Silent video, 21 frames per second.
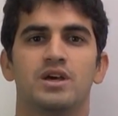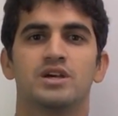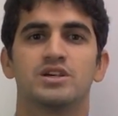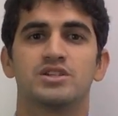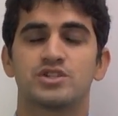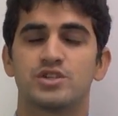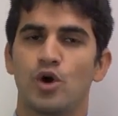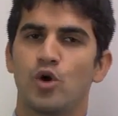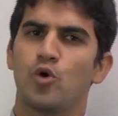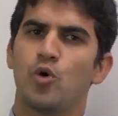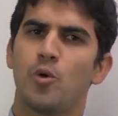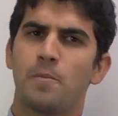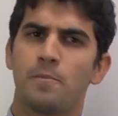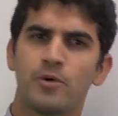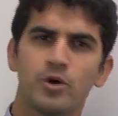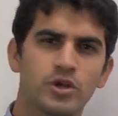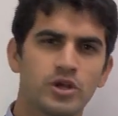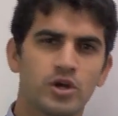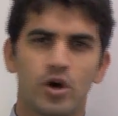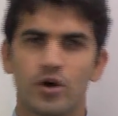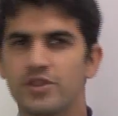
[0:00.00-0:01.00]
So,
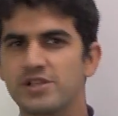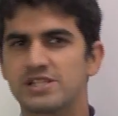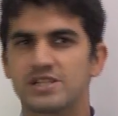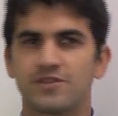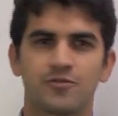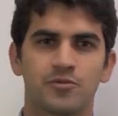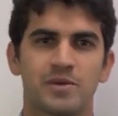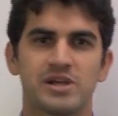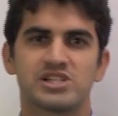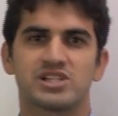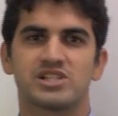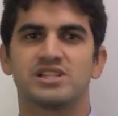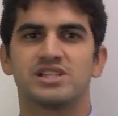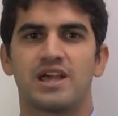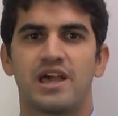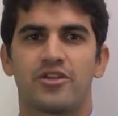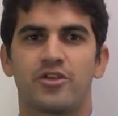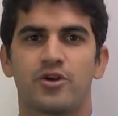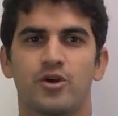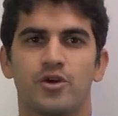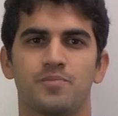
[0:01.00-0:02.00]
putting all this information
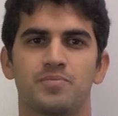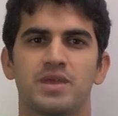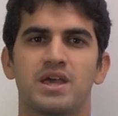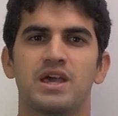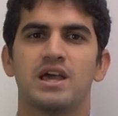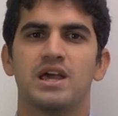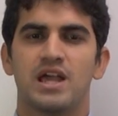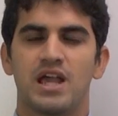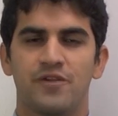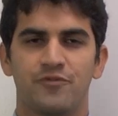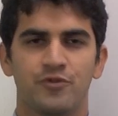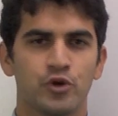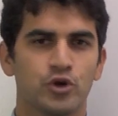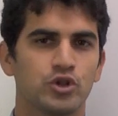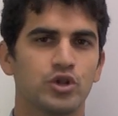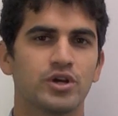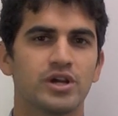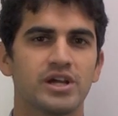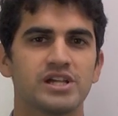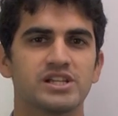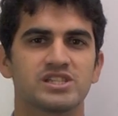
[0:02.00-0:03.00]
together, if you're
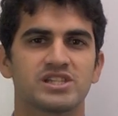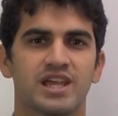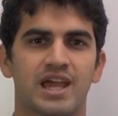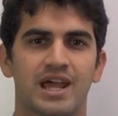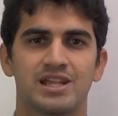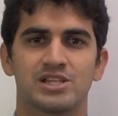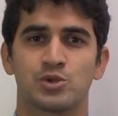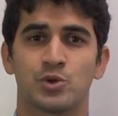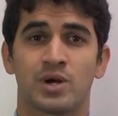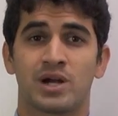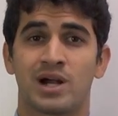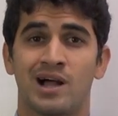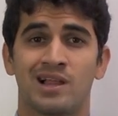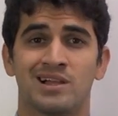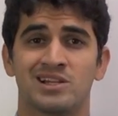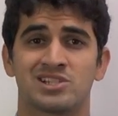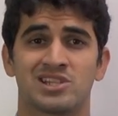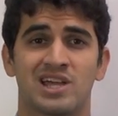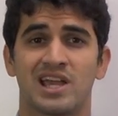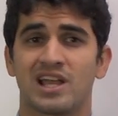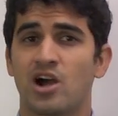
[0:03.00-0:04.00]
looking to get into a
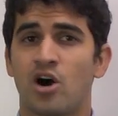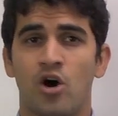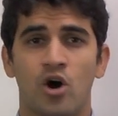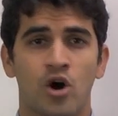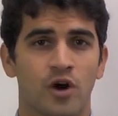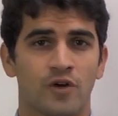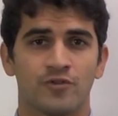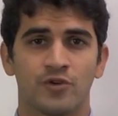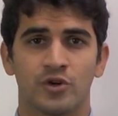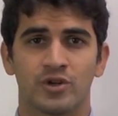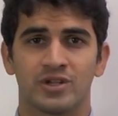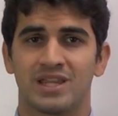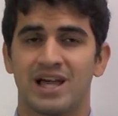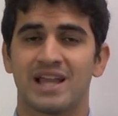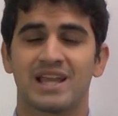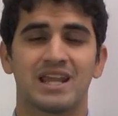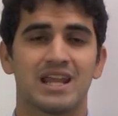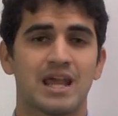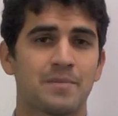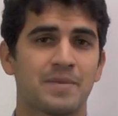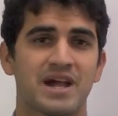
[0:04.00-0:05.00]
college like a Harvard,
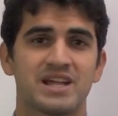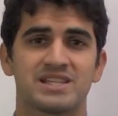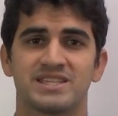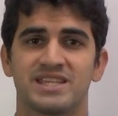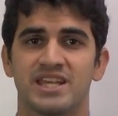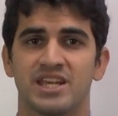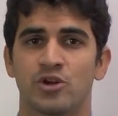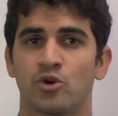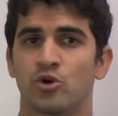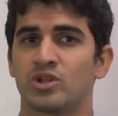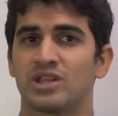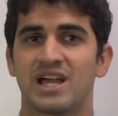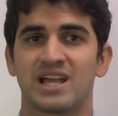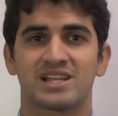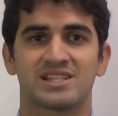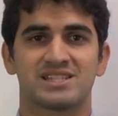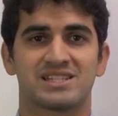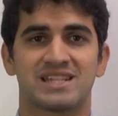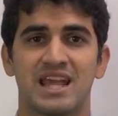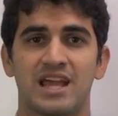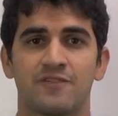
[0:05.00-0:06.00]
like an M I T, or like
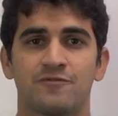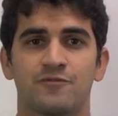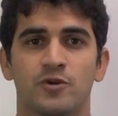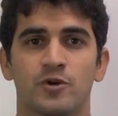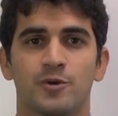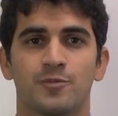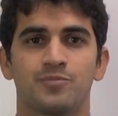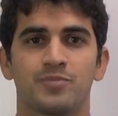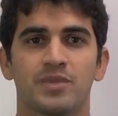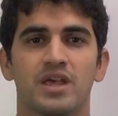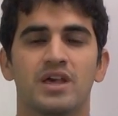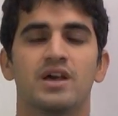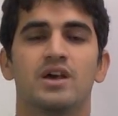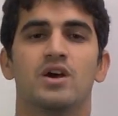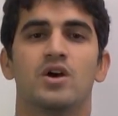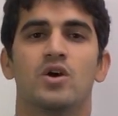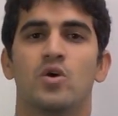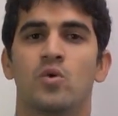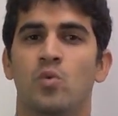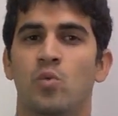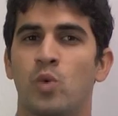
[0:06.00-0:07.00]
a Stanford,
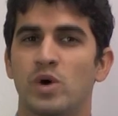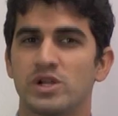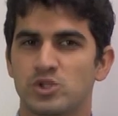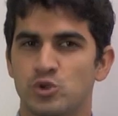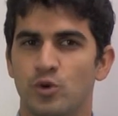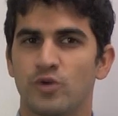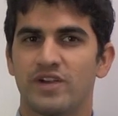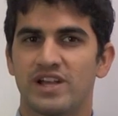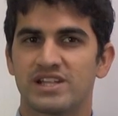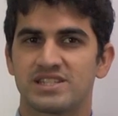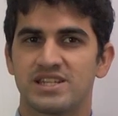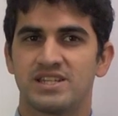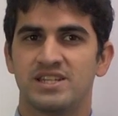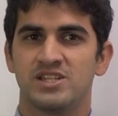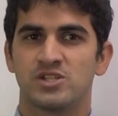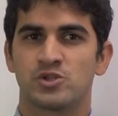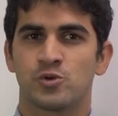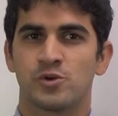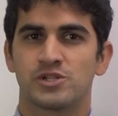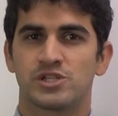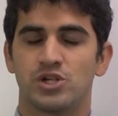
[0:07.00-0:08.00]
what sort of S A
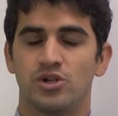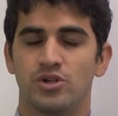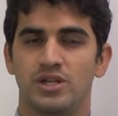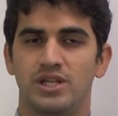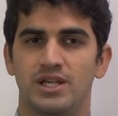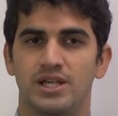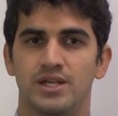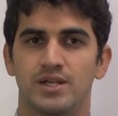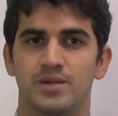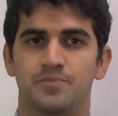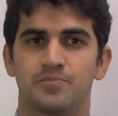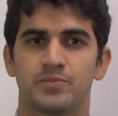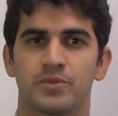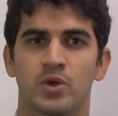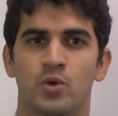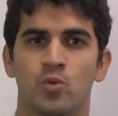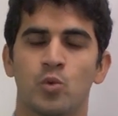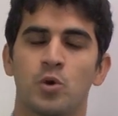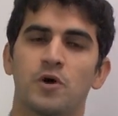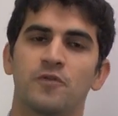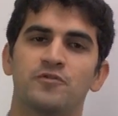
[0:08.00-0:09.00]
T scores do you need?
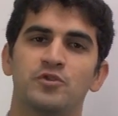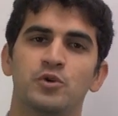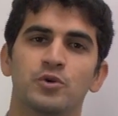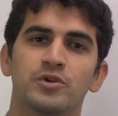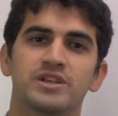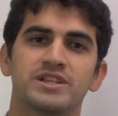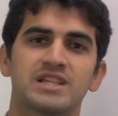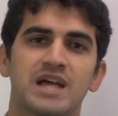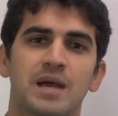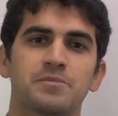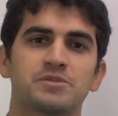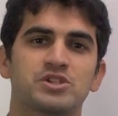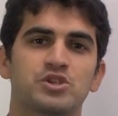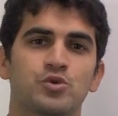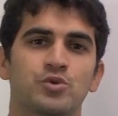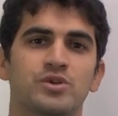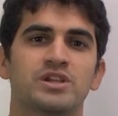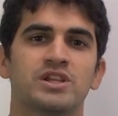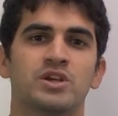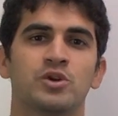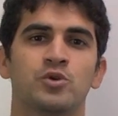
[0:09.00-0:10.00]
Well, if you're the type of
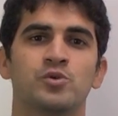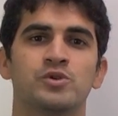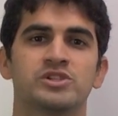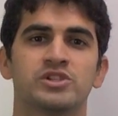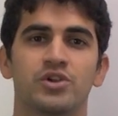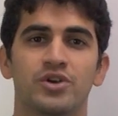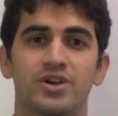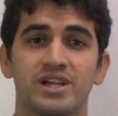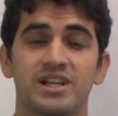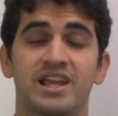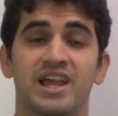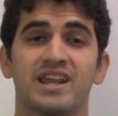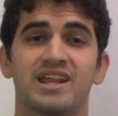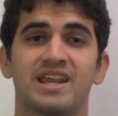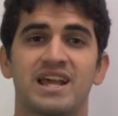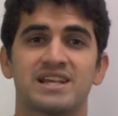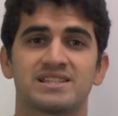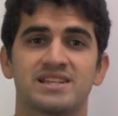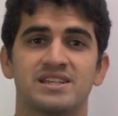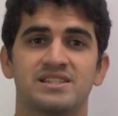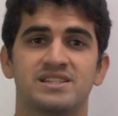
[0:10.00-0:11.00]
student who is looking to get
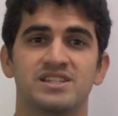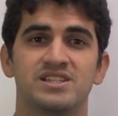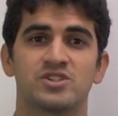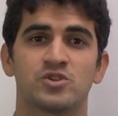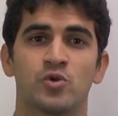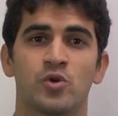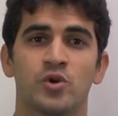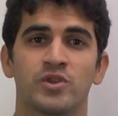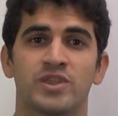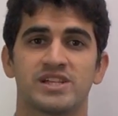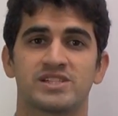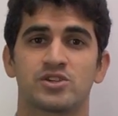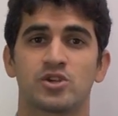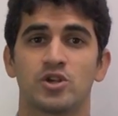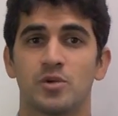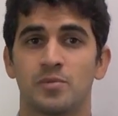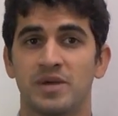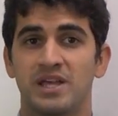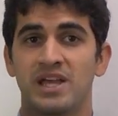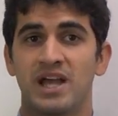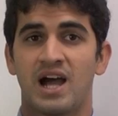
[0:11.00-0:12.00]
an S A T score that's going
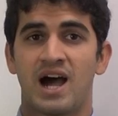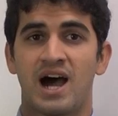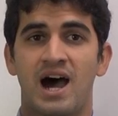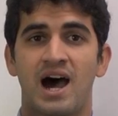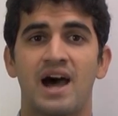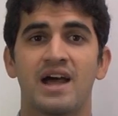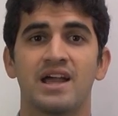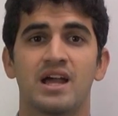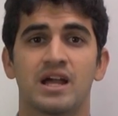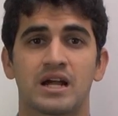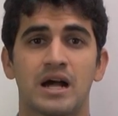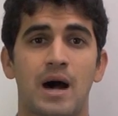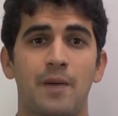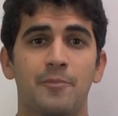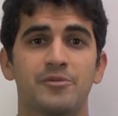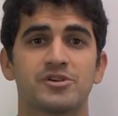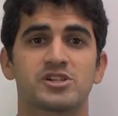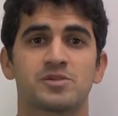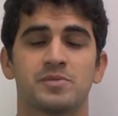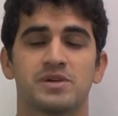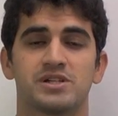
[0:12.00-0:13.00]
to be a high
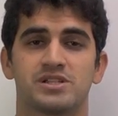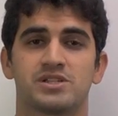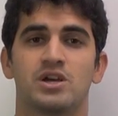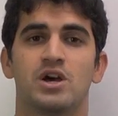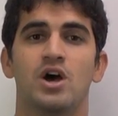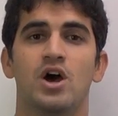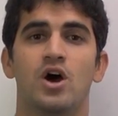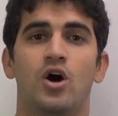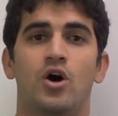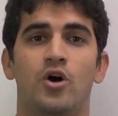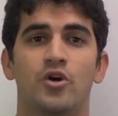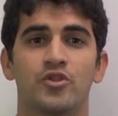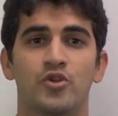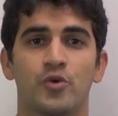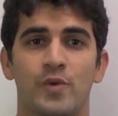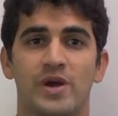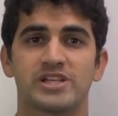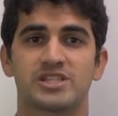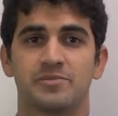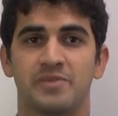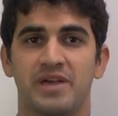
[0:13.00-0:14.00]
accomplishment on
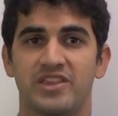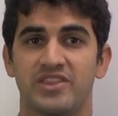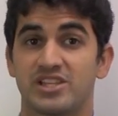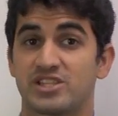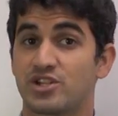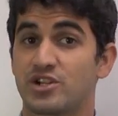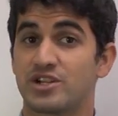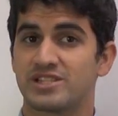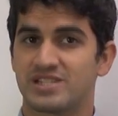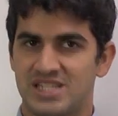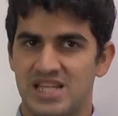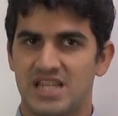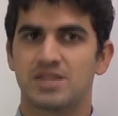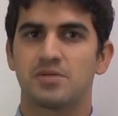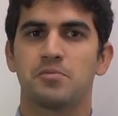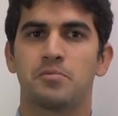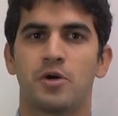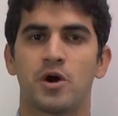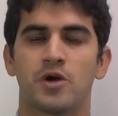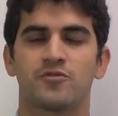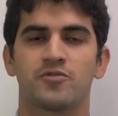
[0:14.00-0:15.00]
their resume, that's going to set
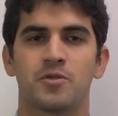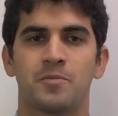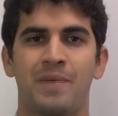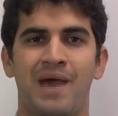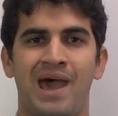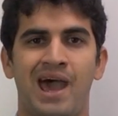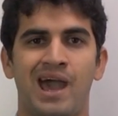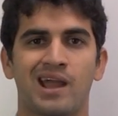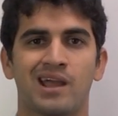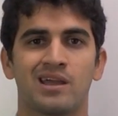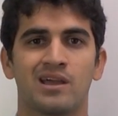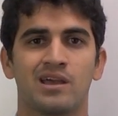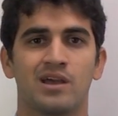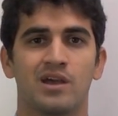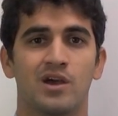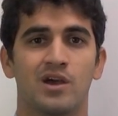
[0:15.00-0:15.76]
them apart from the pack,